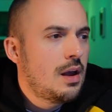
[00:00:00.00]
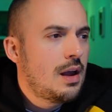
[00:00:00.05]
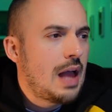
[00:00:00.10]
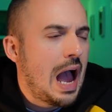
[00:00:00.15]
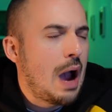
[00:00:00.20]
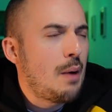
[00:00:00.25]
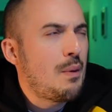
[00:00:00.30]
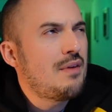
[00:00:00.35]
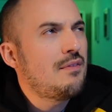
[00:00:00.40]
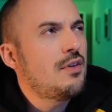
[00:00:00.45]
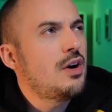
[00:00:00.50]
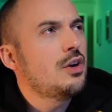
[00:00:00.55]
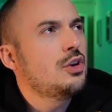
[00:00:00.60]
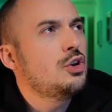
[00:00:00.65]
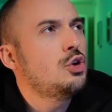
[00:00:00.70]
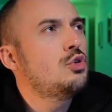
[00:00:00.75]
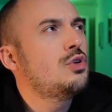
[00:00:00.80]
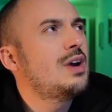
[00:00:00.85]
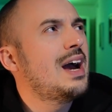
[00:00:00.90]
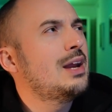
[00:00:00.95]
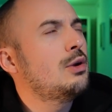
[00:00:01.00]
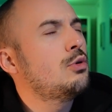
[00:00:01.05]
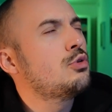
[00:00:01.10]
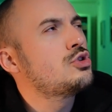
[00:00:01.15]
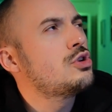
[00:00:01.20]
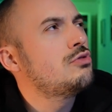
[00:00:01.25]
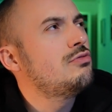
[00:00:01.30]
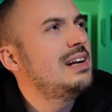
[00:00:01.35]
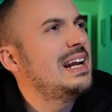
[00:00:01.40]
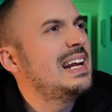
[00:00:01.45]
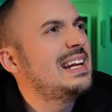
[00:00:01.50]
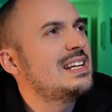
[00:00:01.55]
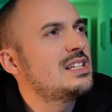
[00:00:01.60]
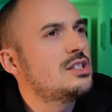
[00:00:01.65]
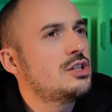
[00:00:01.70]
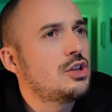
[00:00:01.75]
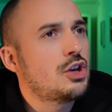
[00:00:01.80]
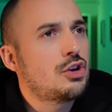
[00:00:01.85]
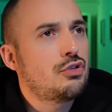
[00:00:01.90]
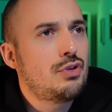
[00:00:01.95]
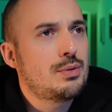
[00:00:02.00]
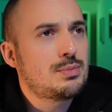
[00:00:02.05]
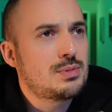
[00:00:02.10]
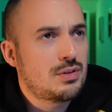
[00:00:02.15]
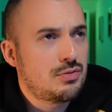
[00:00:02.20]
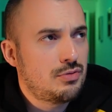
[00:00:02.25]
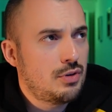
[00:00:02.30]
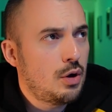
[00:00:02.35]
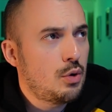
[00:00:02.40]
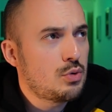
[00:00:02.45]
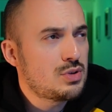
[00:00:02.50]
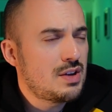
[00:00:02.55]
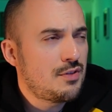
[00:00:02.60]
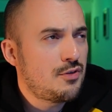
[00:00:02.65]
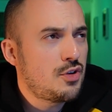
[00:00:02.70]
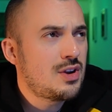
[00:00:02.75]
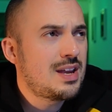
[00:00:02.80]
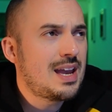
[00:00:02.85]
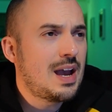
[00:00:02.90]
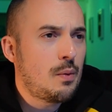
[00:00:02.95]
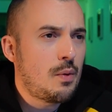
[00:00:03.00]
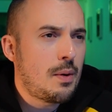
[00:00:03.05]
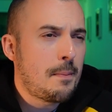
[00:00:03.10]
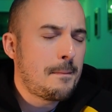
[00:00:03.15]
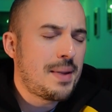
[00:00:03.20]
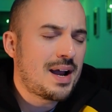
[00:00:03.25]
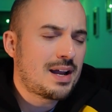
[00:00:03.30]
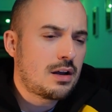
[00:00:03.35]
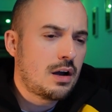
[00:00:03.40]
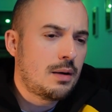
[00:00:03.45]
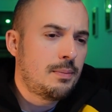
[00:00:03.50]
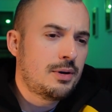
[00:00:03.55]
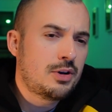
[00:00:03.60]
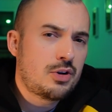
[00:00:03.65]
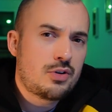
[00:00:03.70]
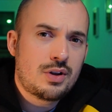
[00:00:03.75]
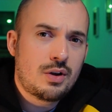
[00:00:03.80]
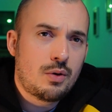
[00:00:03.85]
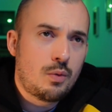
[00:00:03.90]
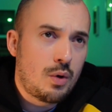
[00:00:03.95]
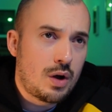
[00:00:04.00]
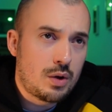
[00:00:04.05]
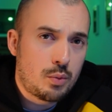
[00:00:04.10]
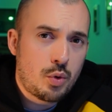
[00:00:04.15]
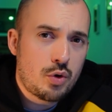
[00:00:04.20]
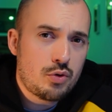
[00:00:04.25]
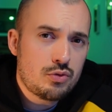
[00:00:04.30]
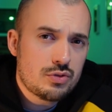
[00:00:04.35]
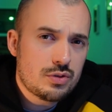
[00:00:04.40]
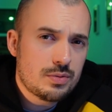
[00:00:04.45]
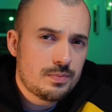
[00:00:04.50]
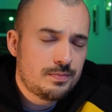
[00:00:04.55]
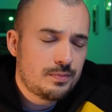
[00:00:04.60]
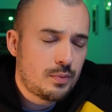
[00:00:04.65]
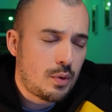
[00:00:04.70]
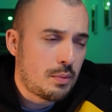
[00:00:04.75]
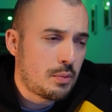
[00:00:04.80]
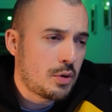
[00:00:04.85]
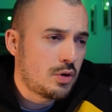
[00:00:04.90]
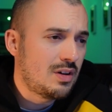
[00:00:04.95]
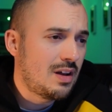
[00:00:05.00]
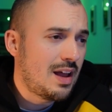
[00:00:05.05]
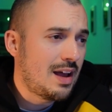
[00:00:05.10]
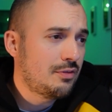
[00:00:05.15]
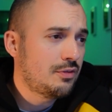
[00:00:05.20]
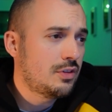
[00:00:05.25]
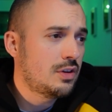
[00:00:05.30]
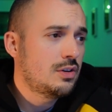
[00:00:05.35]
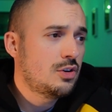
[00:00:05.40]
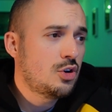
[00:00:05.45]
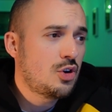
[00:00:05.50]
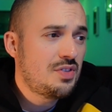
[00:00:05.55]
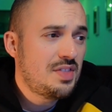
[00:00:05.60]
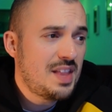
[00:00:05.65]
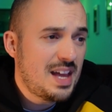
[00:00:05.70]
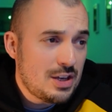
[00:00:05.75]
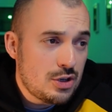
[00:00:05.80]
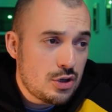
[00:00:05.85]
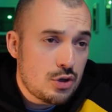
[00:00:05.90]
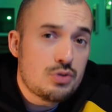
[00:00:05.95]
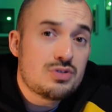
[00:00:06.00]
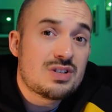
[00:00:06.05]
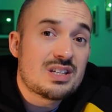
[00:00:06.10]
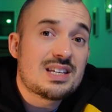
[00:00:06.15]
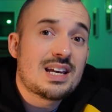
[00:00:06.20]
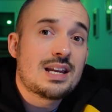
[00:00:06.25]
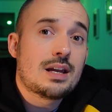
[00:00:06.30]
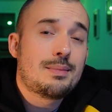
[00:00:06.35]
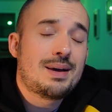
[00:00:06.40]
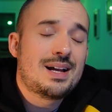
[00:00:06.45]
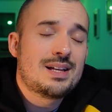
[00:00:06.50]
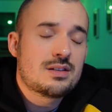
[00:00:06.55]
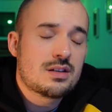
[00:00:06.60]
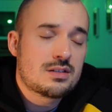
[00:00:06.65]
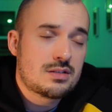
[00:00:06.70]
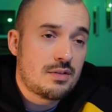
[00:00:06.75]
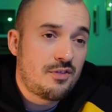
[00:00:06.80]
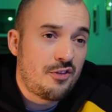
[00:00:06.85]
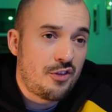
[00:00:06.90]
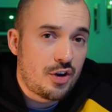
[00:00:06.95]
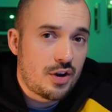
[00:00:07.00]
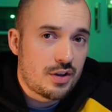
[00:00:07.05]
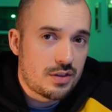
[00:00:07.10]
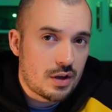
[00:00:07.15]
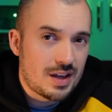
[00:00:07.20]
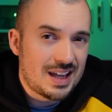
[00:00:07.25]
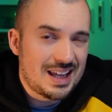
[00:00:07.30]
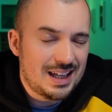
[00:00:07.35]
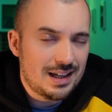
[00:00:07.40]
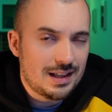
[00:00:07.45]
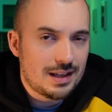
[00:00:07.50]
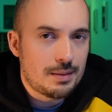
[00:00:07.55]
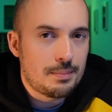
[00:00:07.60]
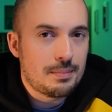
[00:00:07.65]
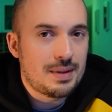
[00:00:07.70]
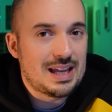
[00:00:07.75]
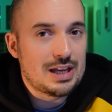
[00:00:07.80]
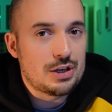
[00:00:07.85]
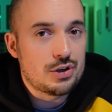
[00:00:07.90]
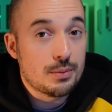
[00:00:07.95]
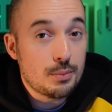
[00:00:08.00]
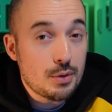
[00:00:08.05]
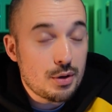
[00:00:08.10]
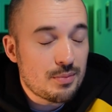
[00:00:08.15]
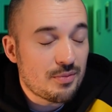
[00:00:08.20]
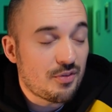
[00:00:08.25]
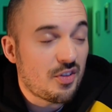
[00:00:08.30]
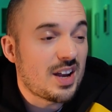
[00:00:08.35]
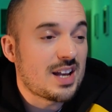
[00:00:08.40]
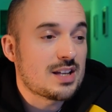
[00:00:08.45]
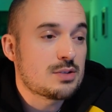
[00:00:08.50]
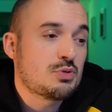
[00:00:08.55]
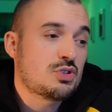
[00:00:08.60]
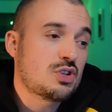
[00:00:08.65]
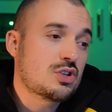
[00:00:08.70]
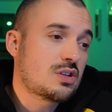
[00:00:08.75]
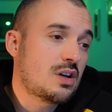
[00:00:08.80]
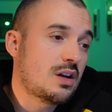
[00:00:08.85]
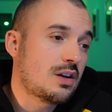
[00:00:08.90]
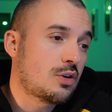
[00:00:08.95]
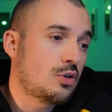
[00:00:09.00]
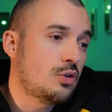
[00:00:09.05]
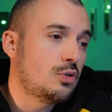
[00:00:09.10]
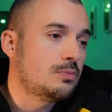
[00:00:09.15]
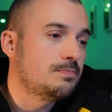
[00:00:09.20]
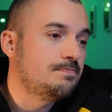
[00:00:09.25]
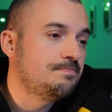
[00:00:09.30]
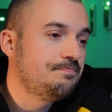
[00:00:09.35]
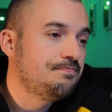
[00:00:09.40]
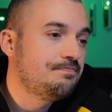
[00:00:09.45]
However, you can also relate this to the Cryptus If you get one back up and only on one wound, one wound left, you can then use the Technomancer to further heal him in your movement phase, which is kind of cool.